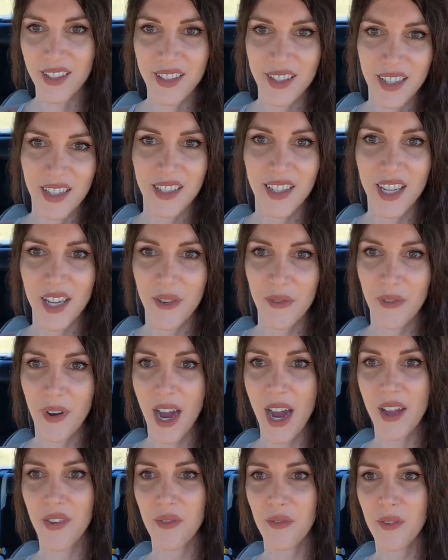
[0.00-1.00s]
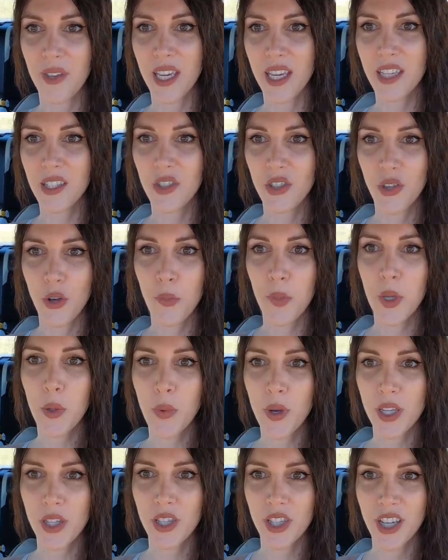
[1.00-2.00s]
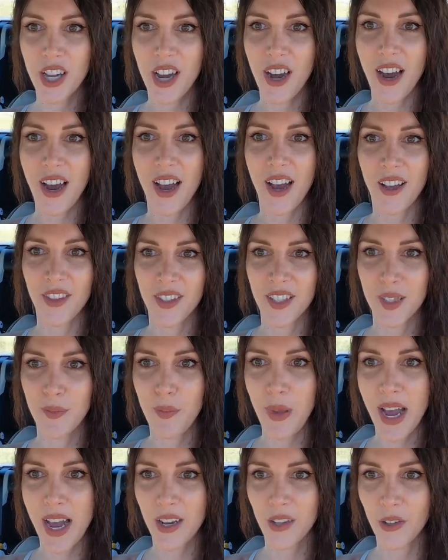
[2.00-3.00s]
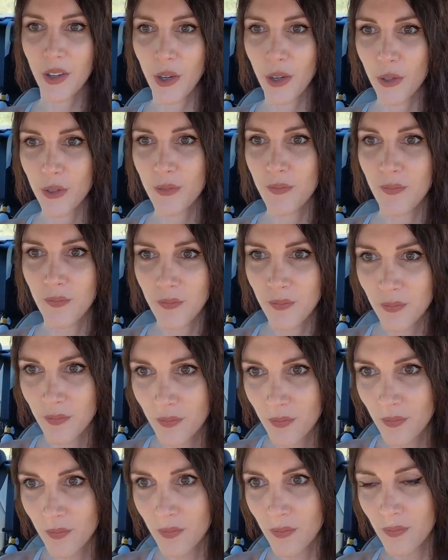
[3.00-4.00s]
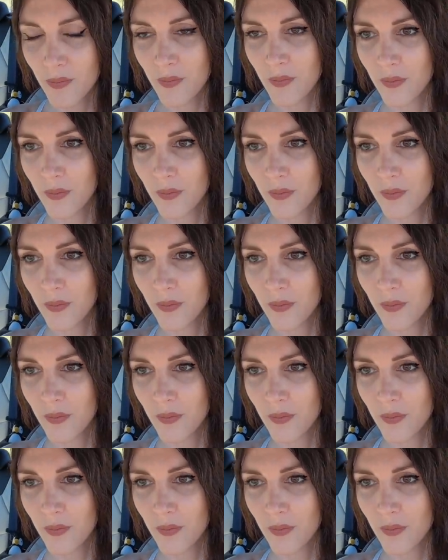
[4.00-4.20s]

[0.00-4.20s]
CT5-V, show me what you got on this tag road.